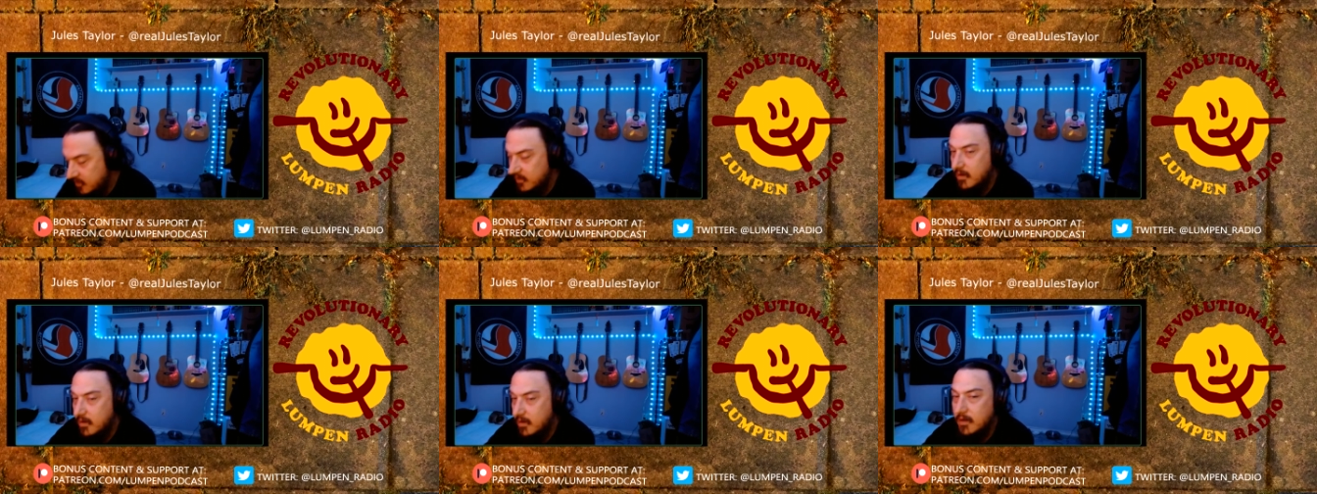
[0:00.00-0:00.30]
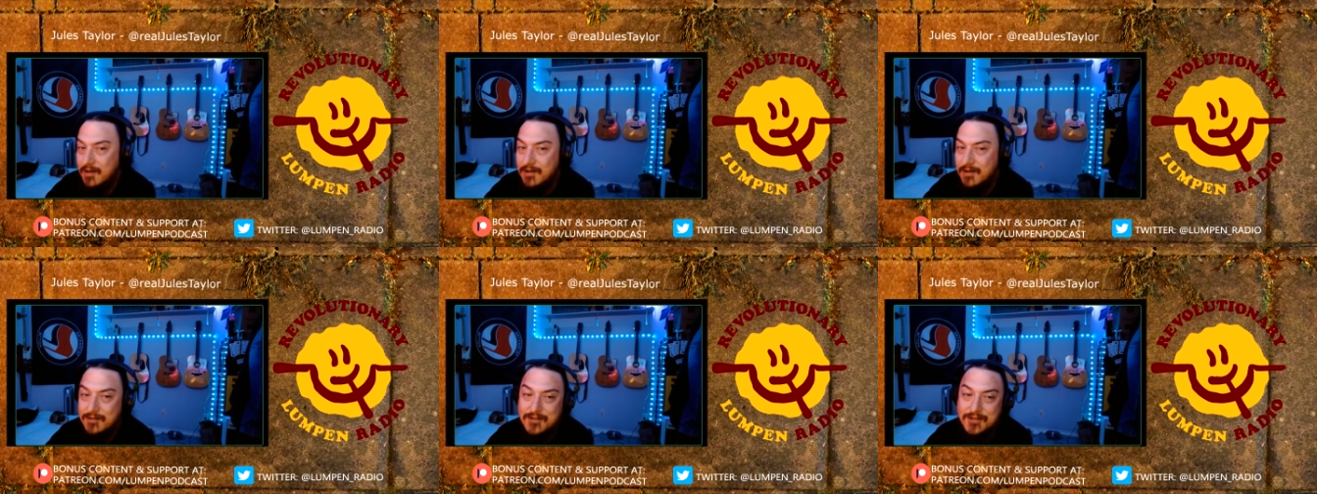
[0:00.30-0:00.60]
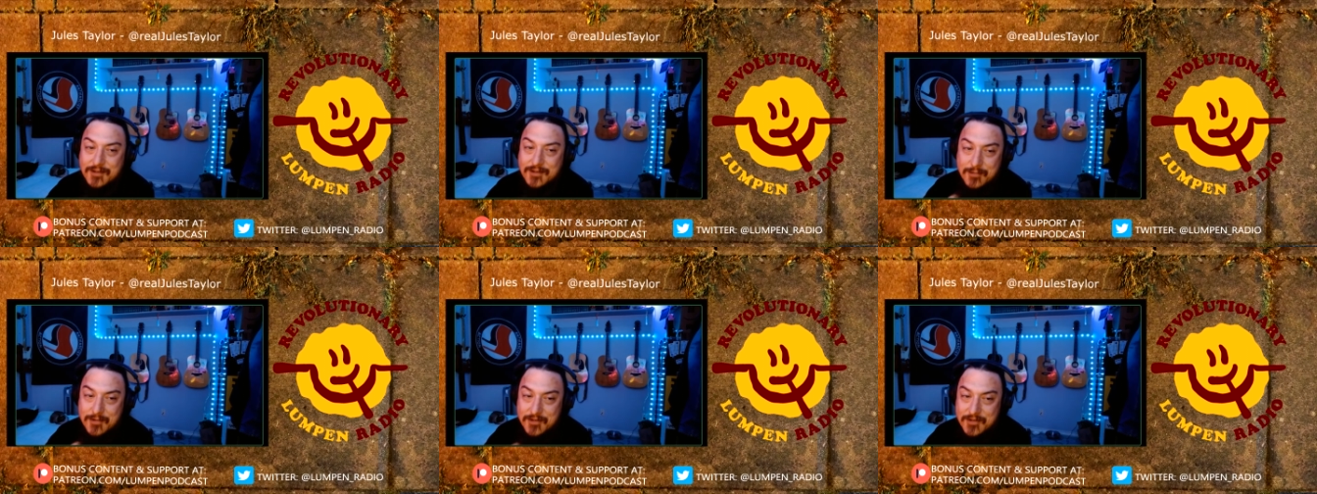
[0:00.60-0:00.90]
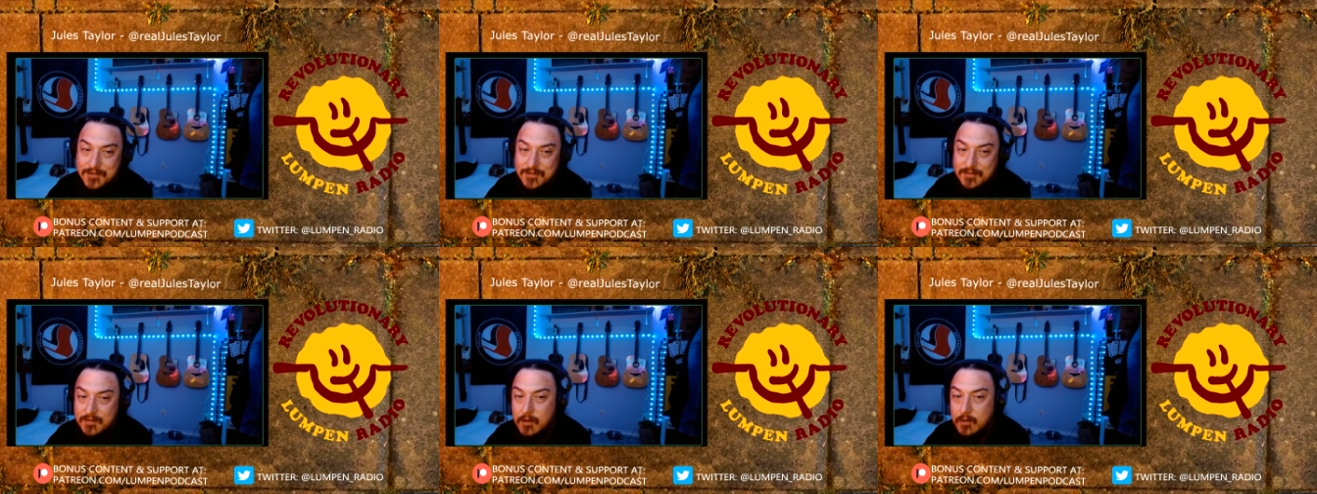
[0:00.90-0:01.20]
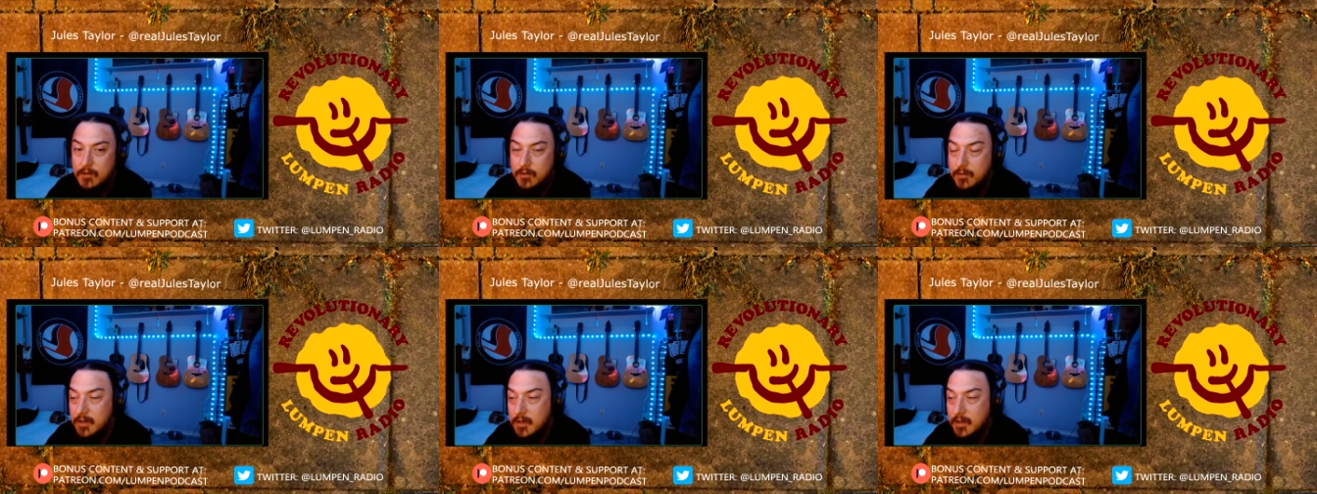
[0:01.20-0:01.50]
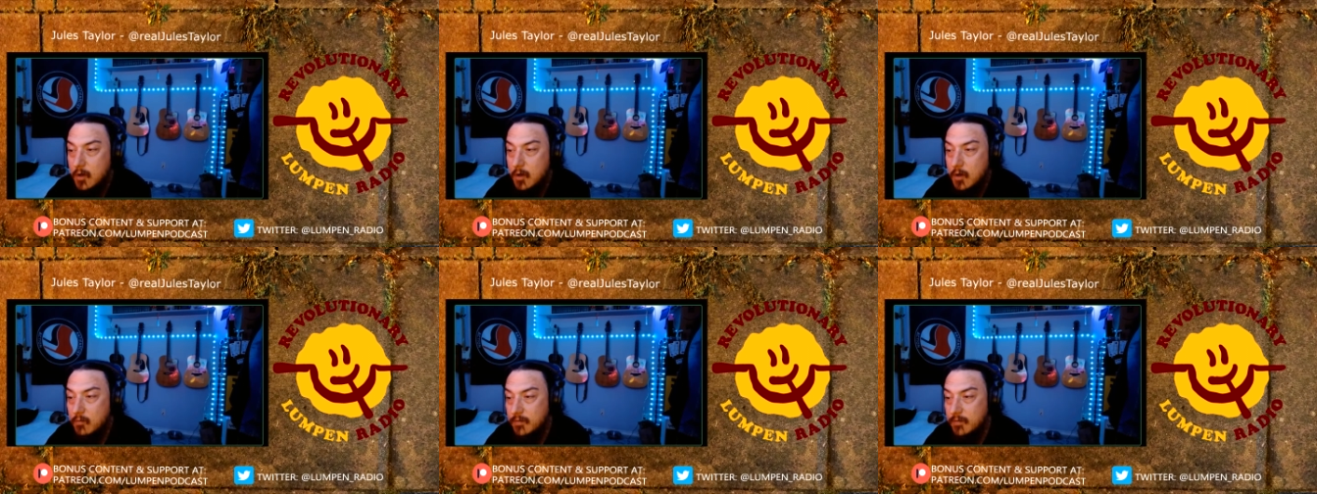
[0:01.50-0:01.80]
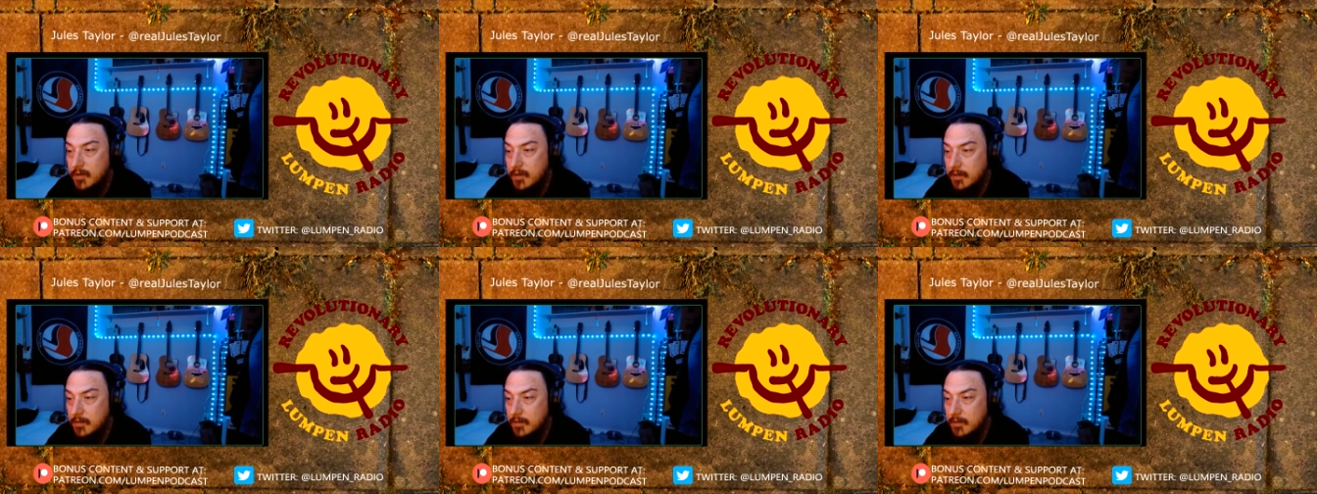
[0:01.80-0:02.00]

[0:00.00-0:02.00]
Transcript: because it was during COVID,